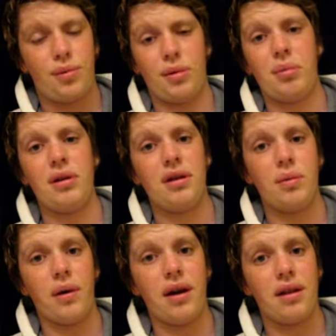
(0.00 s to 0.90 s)
Probably the
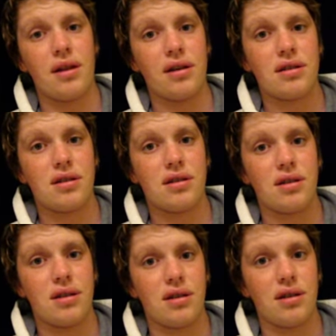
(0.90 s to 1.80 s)
way that
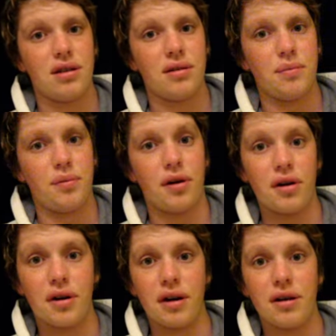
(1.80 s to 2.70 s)
the
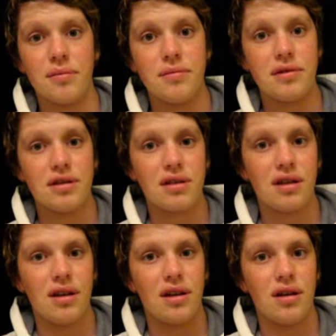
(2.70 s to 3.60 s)
programs
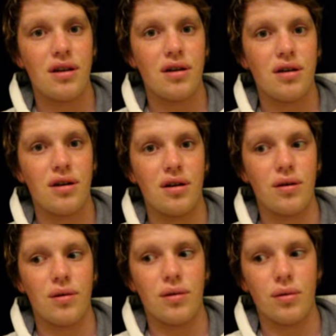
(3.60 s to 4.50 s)

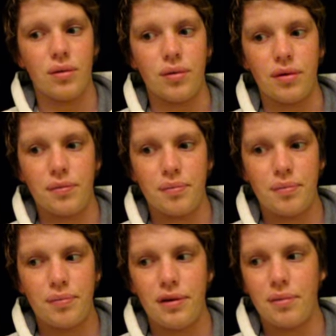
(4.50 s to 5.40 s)
or the
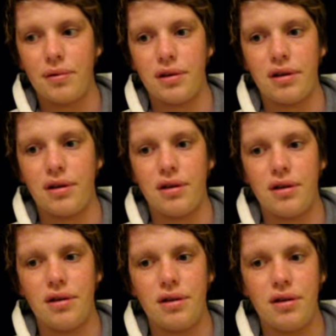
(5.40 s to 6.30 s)
people
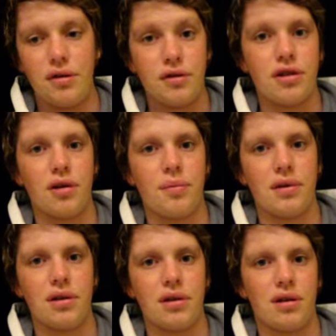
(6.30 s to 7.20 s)
in
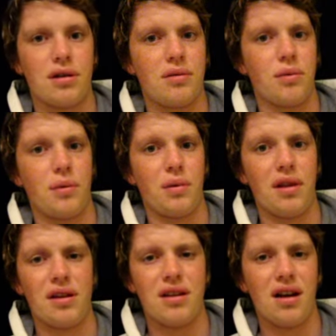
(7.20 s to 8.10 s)
Utopia, when
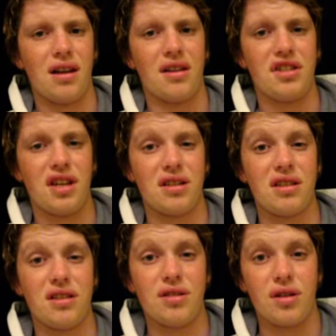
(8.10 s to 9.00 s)
they die, they
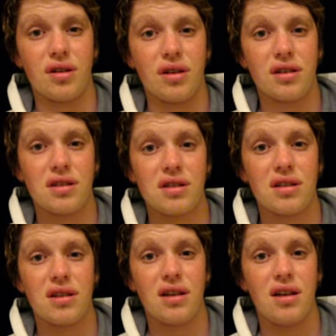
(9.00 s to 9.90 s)
shatter into
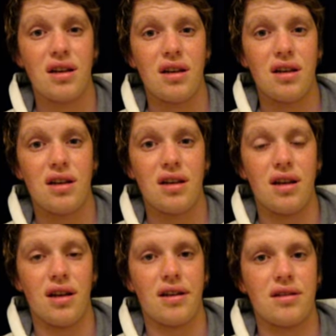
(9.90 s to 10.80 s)
glass.
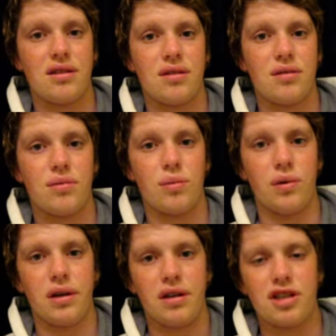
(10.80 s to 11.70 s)
Now that's
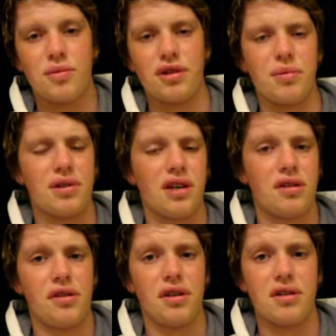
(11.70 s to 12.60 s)
weird. It's supposed to be
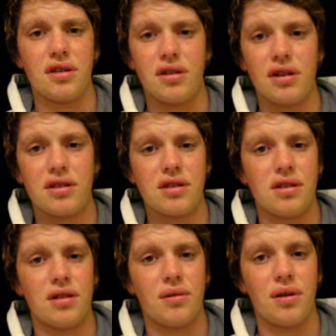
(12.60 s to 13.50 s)
shattering into
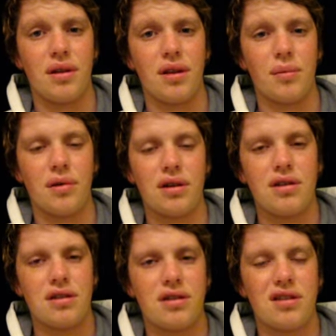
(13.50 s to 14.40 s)
data or anything, but it